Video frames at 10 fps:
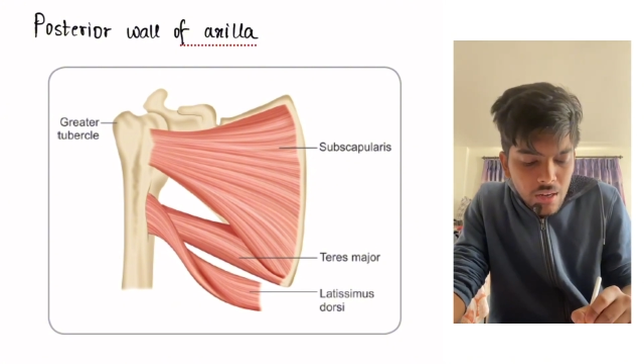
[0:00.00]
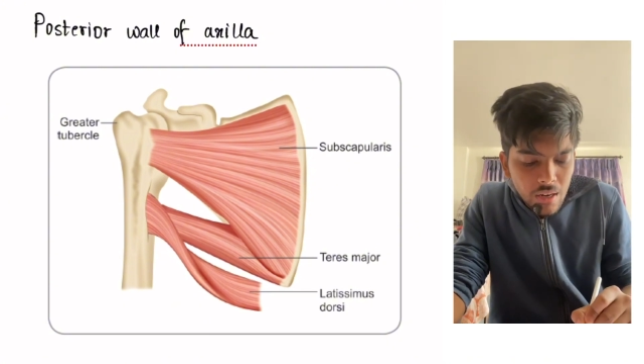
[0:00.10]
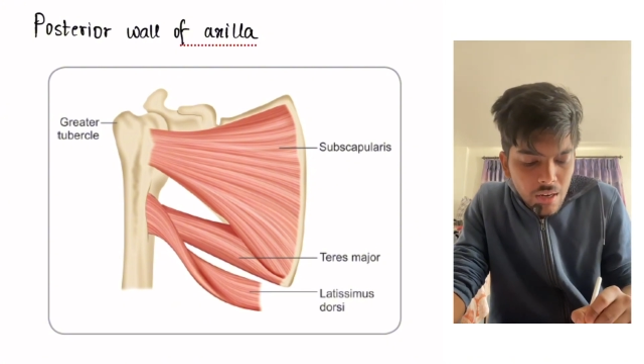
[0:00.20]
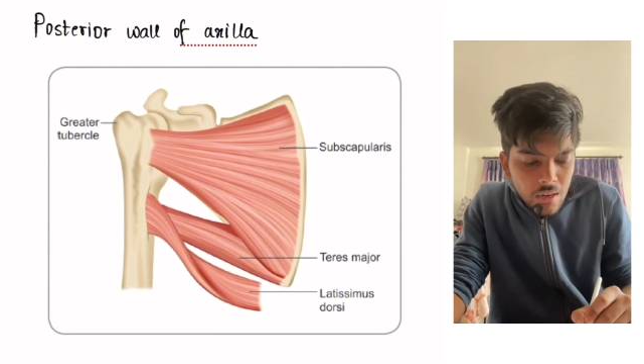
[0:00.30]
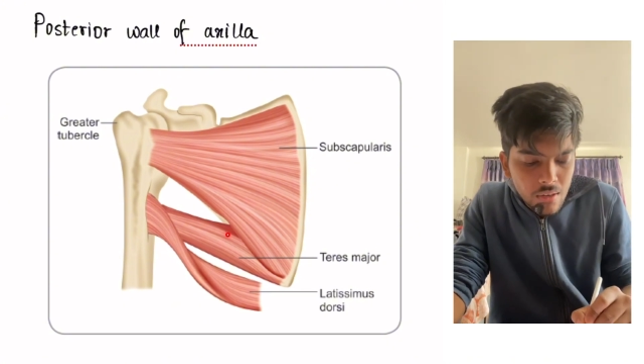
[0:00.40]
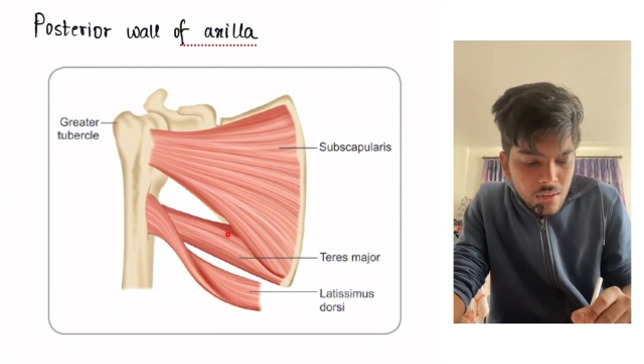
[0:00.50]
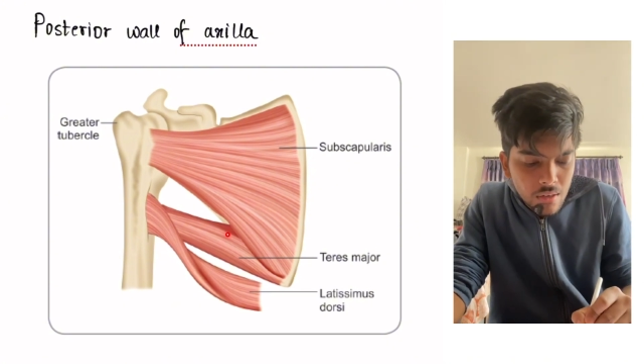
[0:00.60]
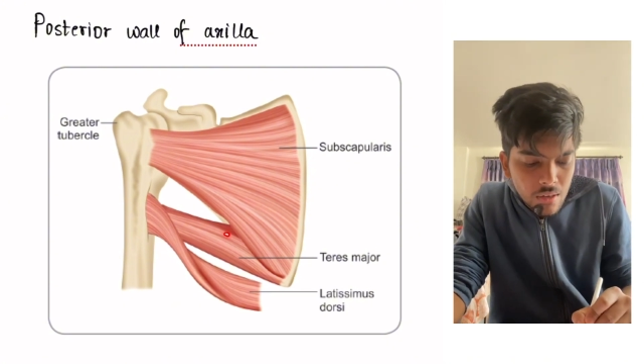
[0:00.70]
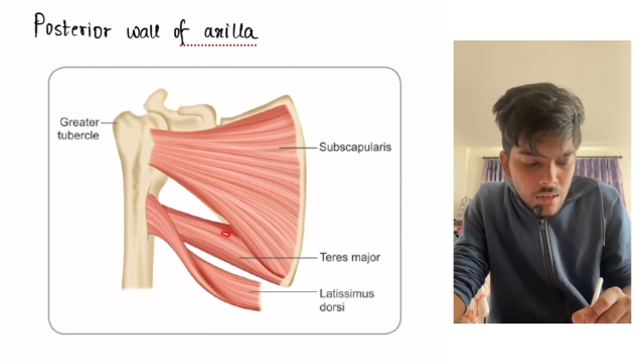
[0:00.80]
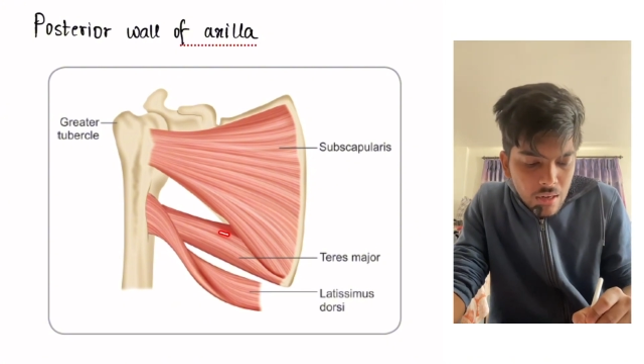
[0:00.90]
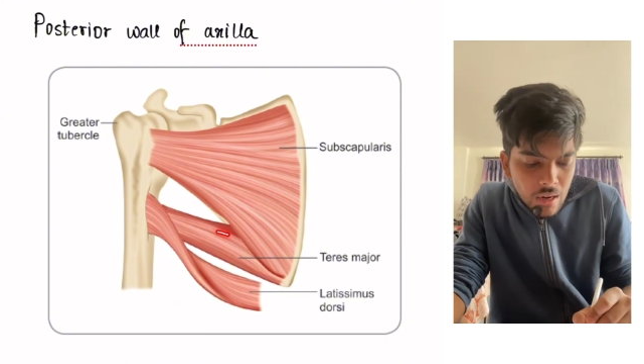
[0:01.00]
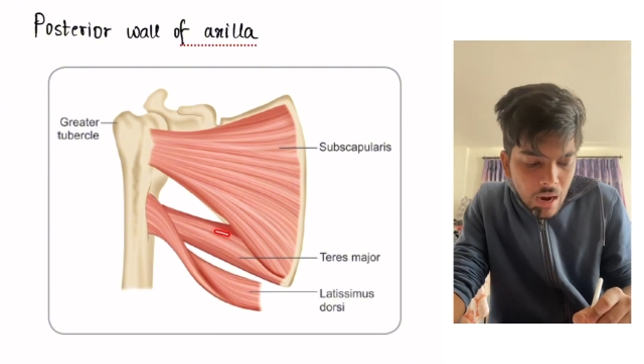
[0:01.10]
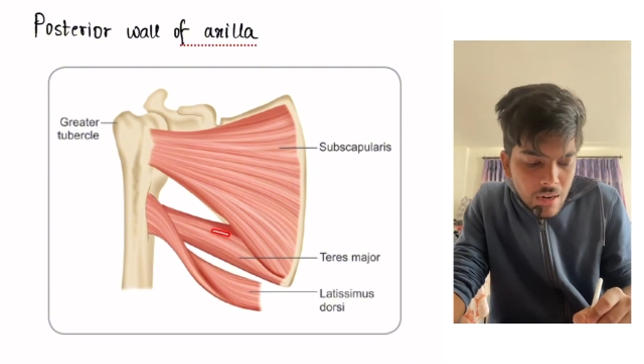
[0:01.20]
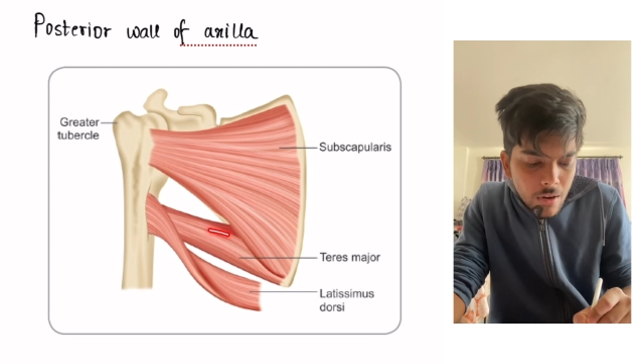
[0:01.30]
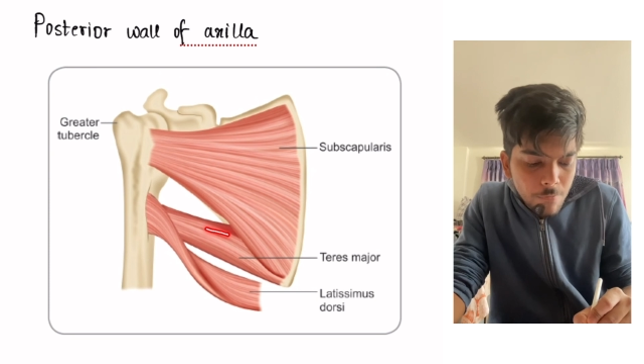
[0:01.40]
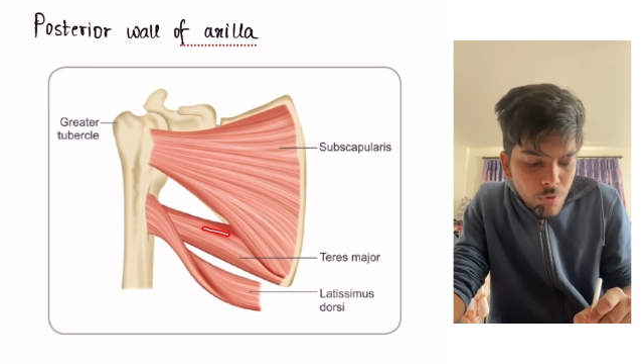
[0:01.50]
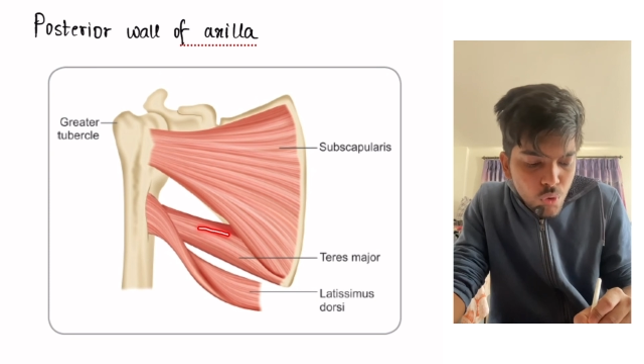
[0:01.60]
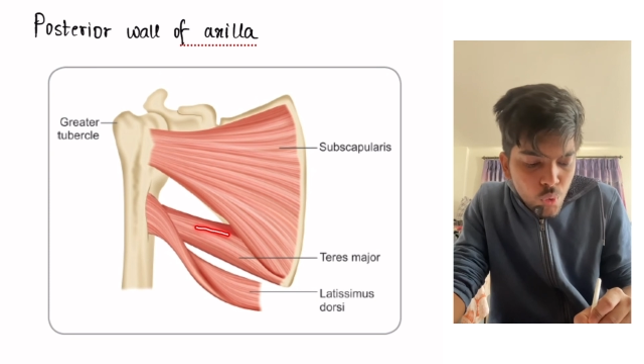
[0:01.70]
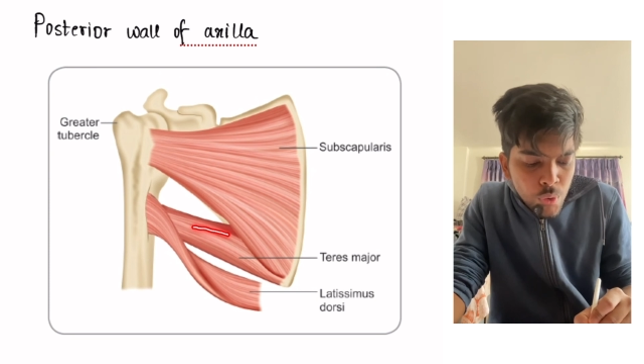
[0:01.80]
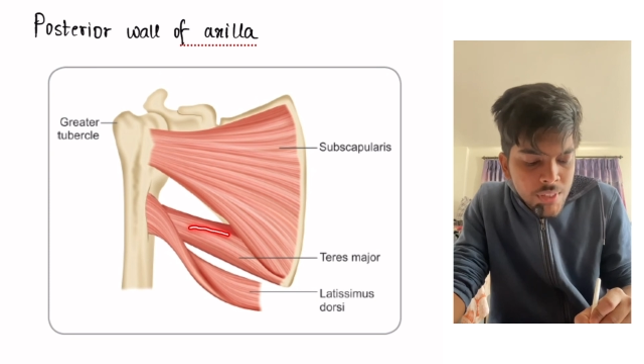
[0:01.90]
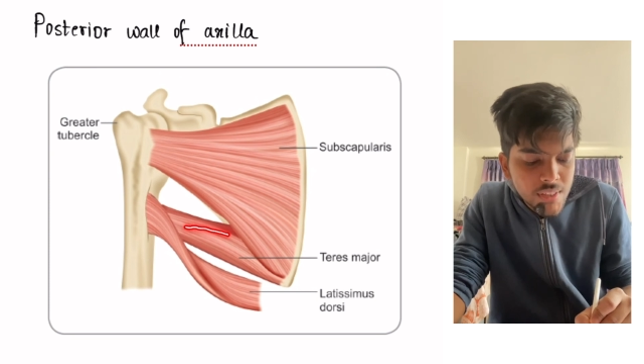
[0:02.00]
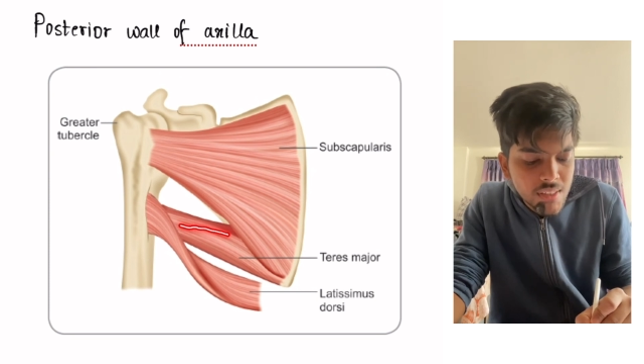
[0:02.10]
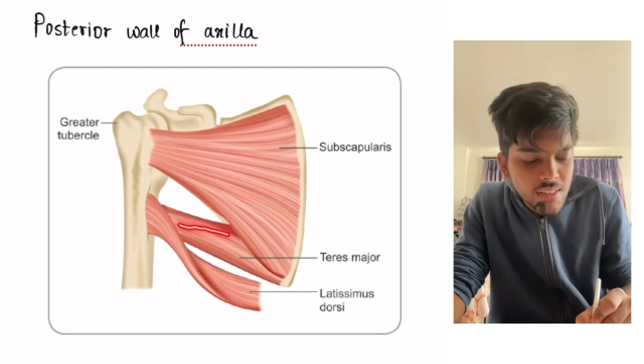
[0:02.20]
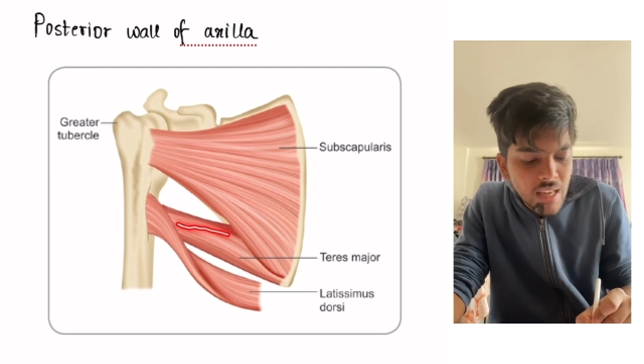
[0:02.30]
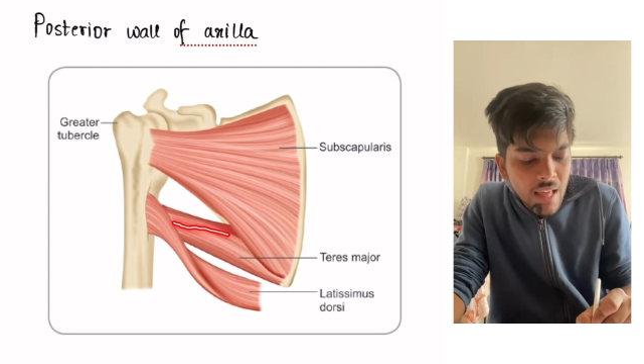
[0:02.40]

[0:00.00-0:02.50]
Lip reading: it kind of twists